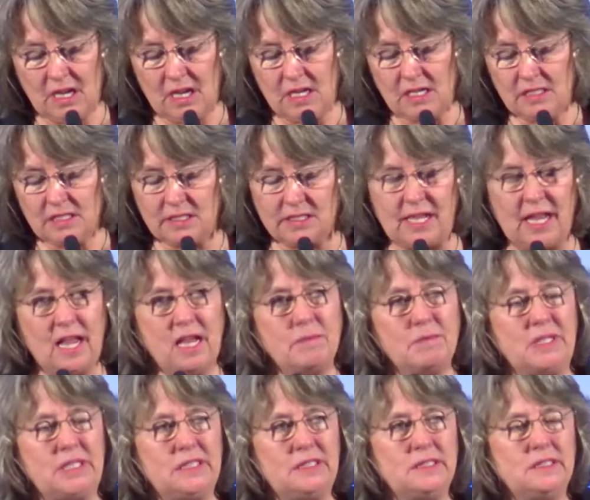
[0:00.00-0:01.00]

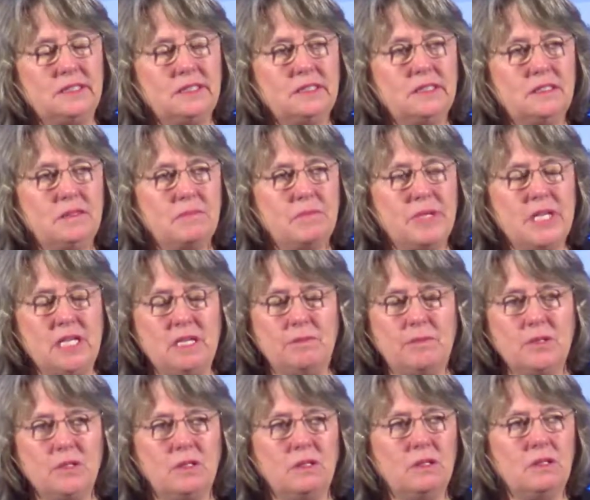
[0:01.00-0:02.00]
salmon,
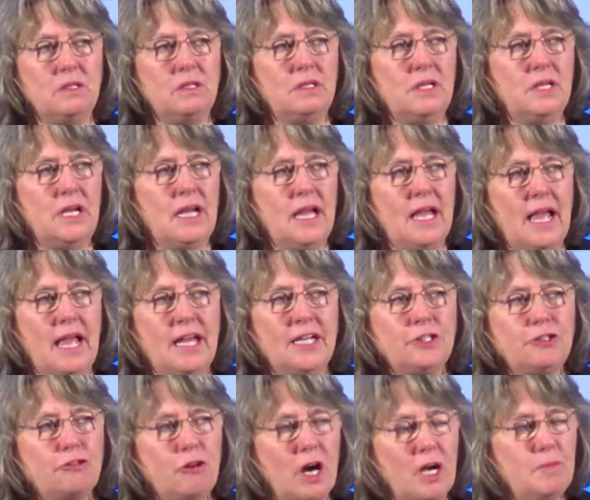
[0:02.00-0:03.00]
people, and
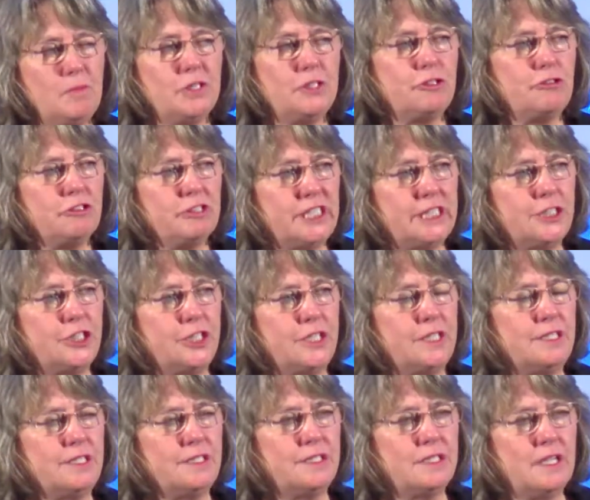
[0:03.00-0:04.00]
tribal
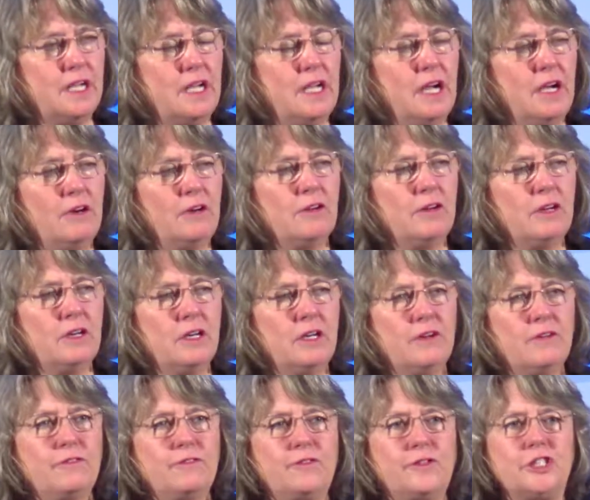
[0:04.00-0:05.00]
traditions
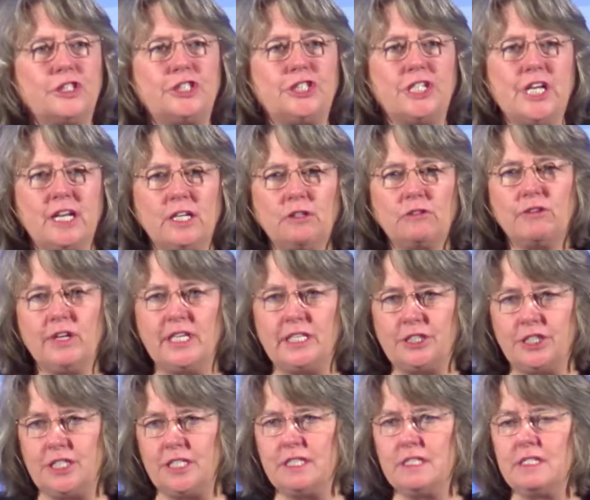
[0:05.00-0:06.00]
for
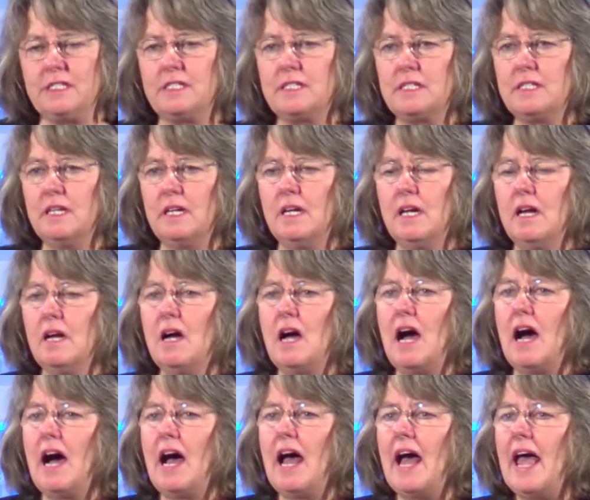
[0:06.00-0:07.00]
generations
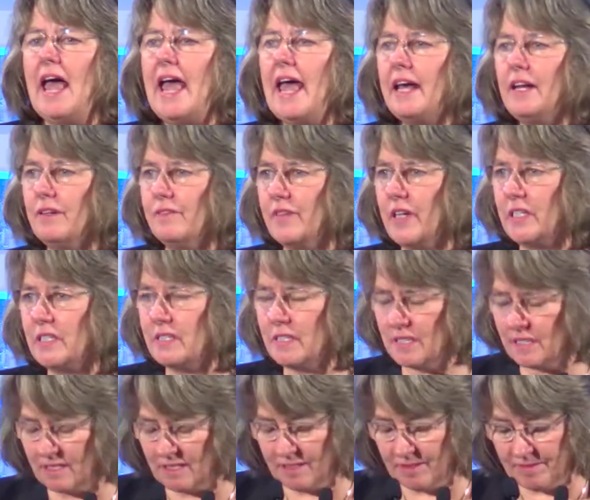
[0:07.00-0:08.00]
ahead of
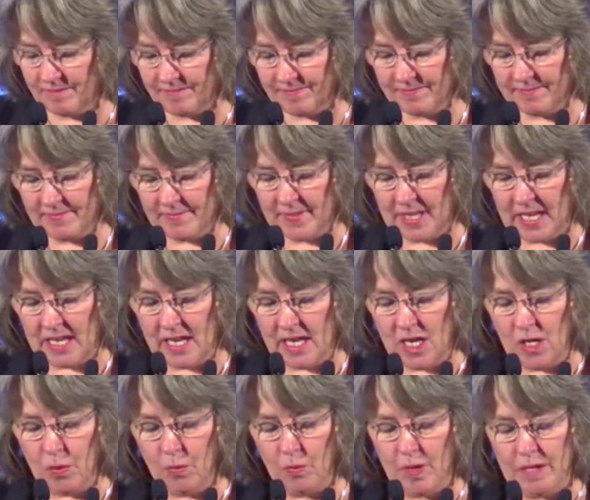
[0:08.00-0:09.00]
us.
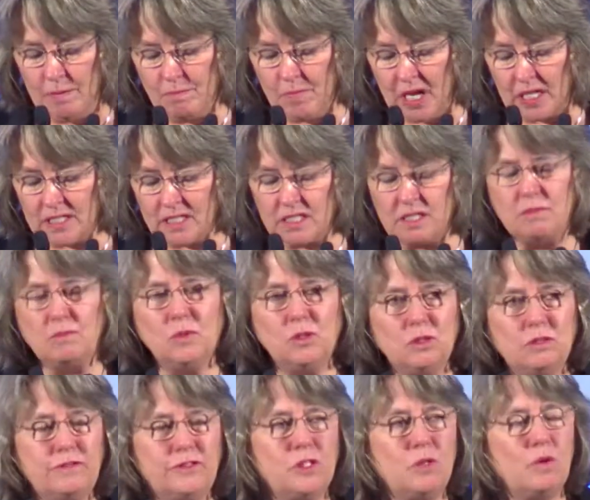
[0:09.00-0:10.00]
We must
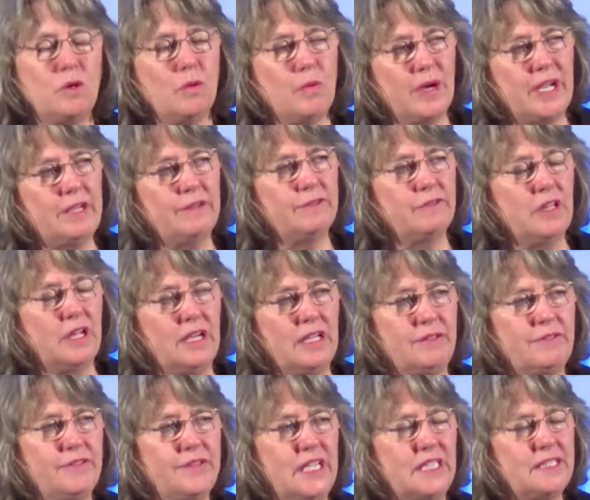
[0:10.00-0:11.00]
move to a way of
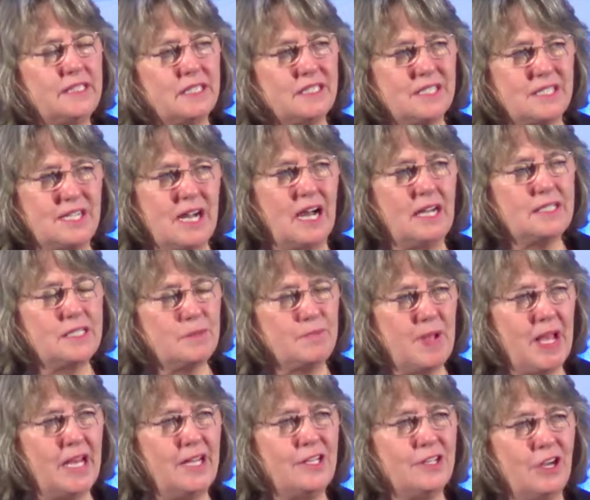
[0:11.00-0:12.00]
life that does not
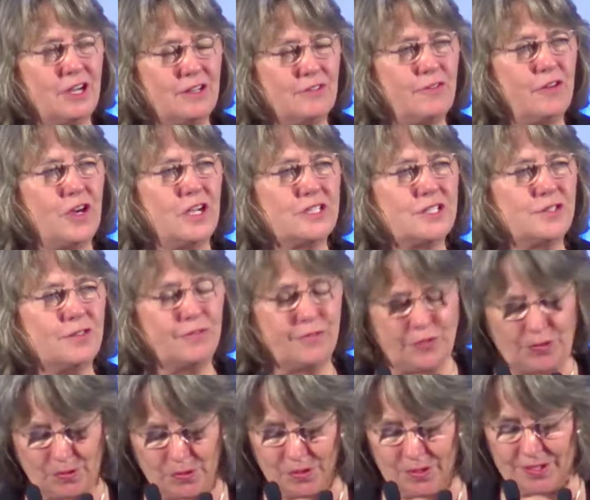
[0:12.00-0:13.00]
depend on fossil
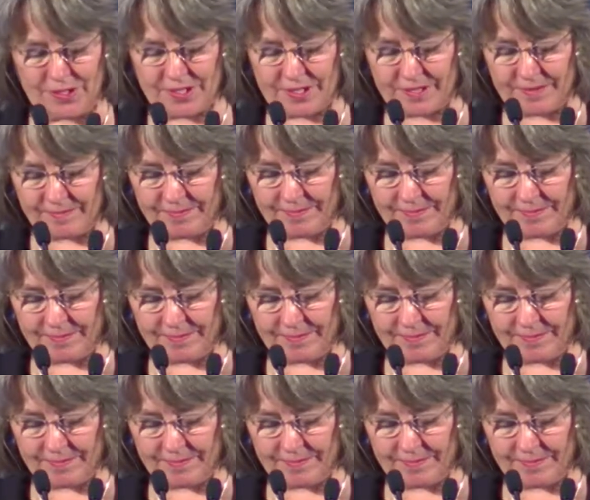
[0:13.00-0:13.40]
fuels.